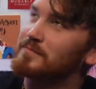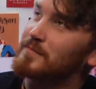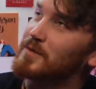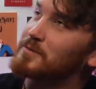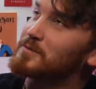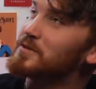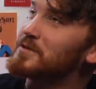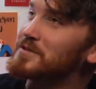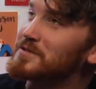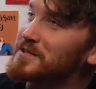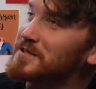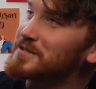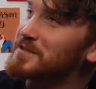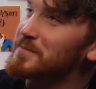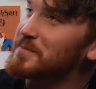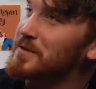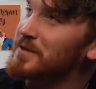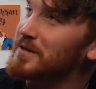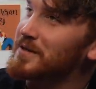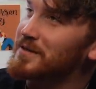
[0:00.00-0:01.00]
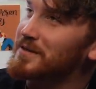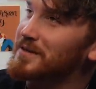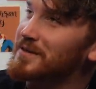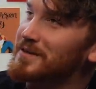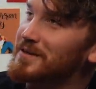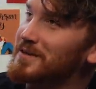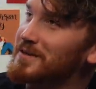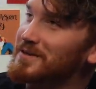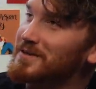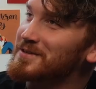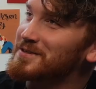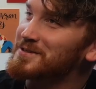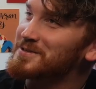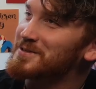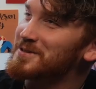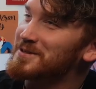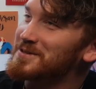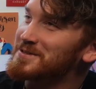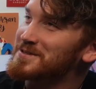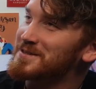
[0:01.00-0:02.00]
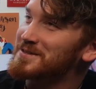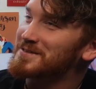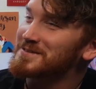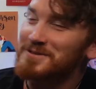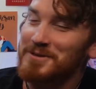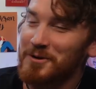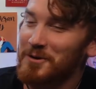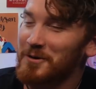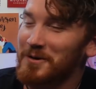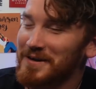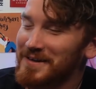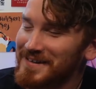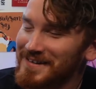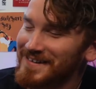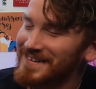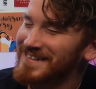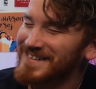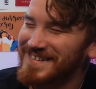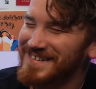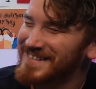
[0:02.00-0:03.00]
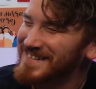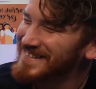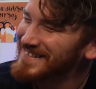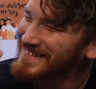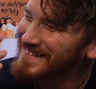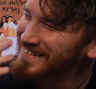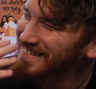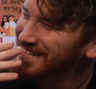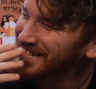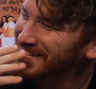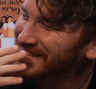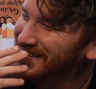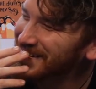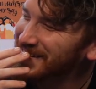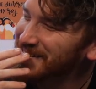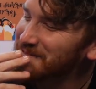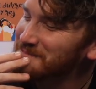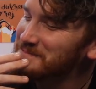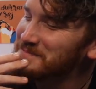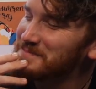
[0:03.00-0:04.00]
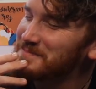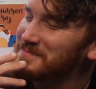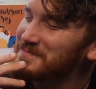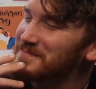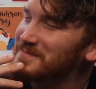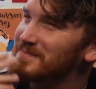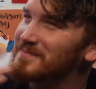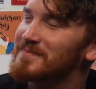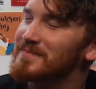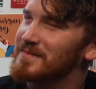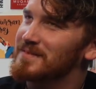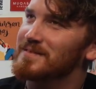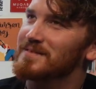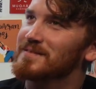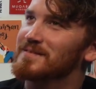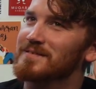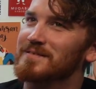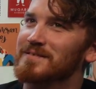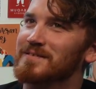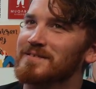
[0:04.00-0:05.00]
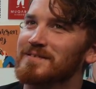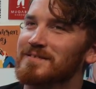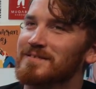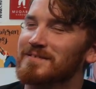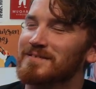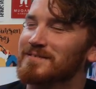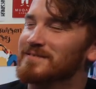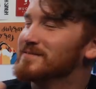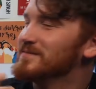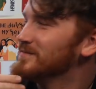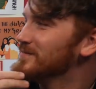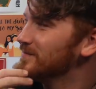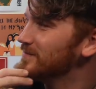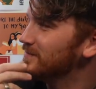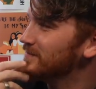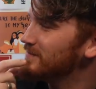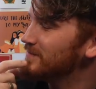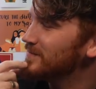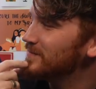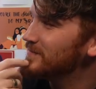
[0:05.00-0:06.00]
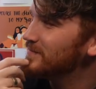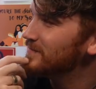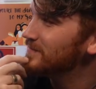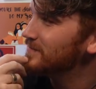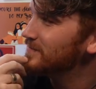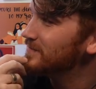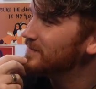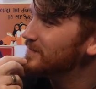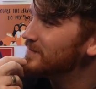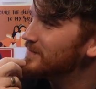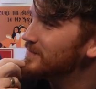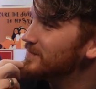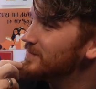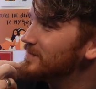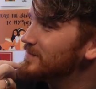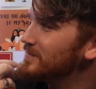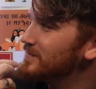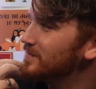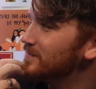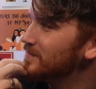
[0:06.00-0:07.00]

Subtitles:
(silent)